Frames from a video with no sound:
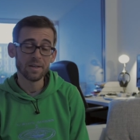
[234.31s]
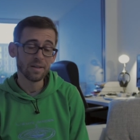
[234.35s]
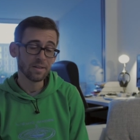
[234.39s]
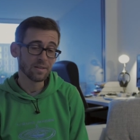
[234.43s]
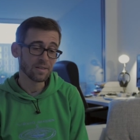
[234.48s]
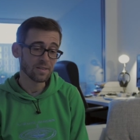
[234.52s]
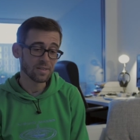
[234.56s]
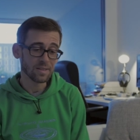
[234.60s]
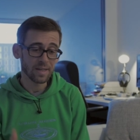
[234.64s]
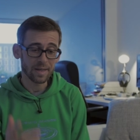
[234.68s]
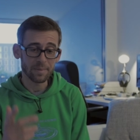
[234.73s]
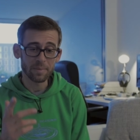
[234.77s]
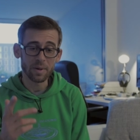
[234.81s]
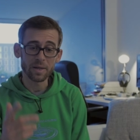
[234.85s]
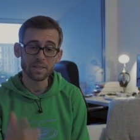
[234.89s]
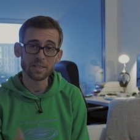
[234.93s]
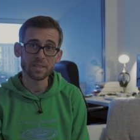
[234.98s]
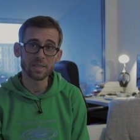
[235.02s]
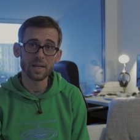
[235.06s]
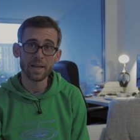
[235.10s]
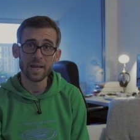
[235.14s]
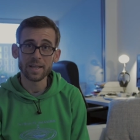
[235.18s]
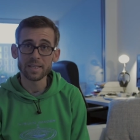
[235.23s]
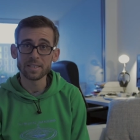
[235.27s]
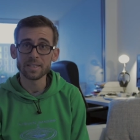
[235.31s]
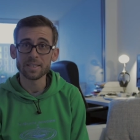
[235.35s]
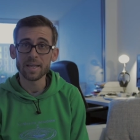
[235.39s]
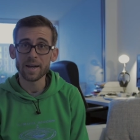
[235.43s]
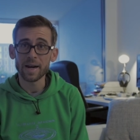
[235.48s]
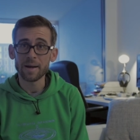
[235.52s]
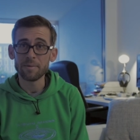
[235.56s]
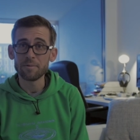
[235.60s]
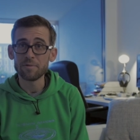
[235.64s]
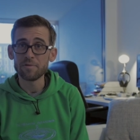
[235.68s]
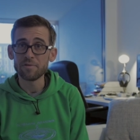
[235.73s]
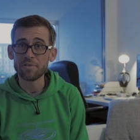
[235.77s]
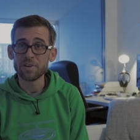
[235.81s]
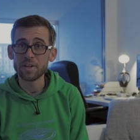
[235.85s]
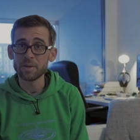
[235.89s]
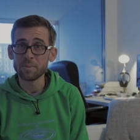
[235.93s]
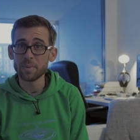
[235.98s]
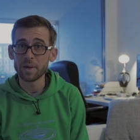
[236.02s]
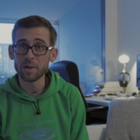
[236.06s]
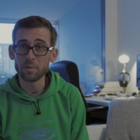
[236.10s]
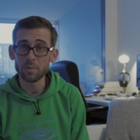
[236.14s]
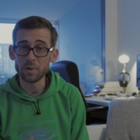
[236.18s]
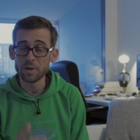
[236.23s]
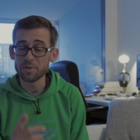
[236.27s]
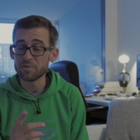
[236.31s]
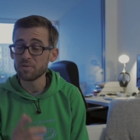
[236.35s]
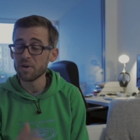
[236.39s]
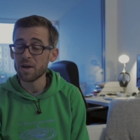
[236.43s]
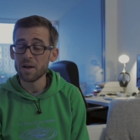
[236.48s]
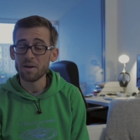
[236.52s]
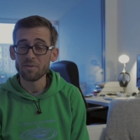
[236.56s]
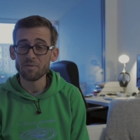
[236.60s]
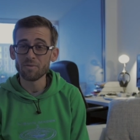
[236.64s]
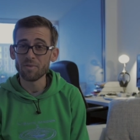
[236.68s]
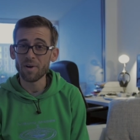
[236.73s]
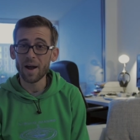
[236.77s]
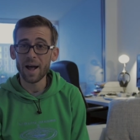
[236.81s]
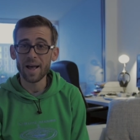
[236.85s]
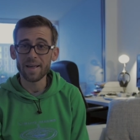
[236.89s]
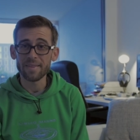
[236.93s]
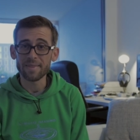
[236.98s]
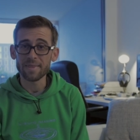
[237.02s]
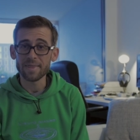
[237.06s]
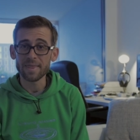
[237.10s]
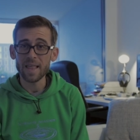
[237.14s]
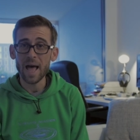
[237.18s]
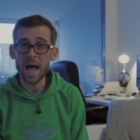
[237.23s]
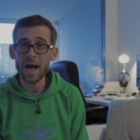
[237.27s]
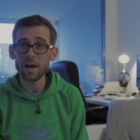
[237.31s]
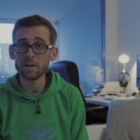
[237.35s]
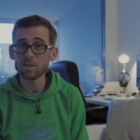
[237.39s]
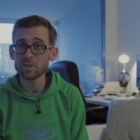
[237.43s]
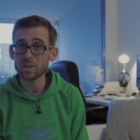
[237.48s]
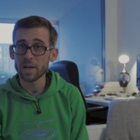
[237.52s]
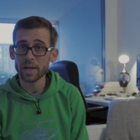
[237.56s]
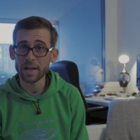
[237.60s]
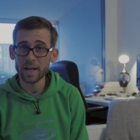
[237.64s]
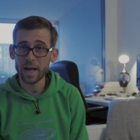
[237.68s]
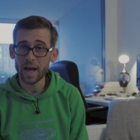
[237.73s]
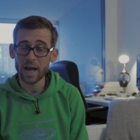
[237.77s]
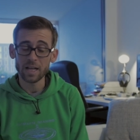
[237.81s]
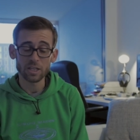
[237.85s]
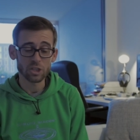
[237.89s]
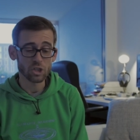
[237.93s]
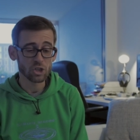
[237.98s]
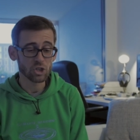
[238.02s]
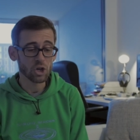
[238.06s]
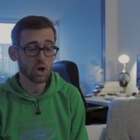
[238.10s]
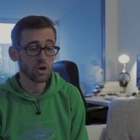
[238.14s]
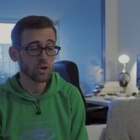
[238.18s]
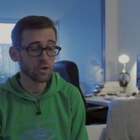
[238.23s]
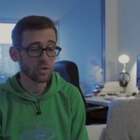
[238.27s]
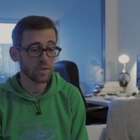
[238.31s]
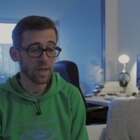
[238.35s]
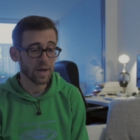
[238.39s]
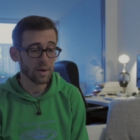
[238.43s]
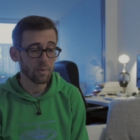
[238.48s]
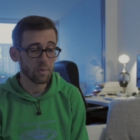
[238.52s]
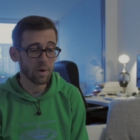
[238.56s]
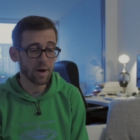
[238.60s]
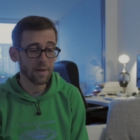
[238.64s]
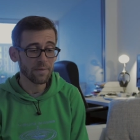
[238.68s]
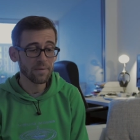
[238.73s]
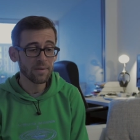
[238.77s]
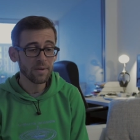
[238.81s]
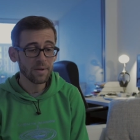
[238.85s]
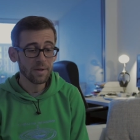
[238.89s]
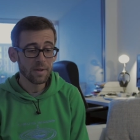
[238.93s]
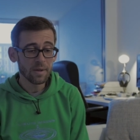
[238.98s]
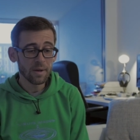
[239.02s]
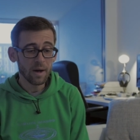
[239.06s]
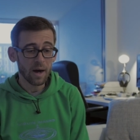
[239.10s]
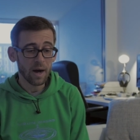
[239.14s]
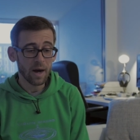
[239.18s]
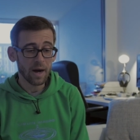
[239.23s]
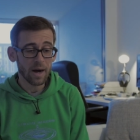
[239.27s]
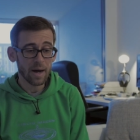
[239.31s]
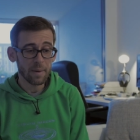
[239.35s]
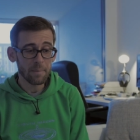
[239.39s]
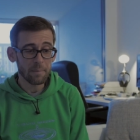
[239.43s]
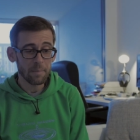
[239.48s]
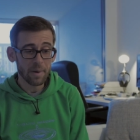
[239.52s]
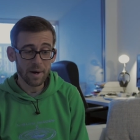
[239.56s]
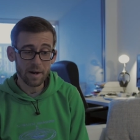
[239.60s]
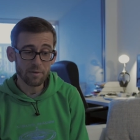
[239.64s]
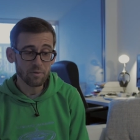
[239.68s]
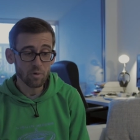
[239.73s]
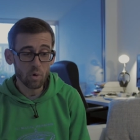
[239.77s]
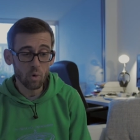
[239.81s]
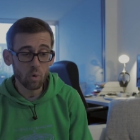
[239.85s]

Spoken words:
The Sigma is the lens that I'm filming with right now, so I can't show you that one. But I've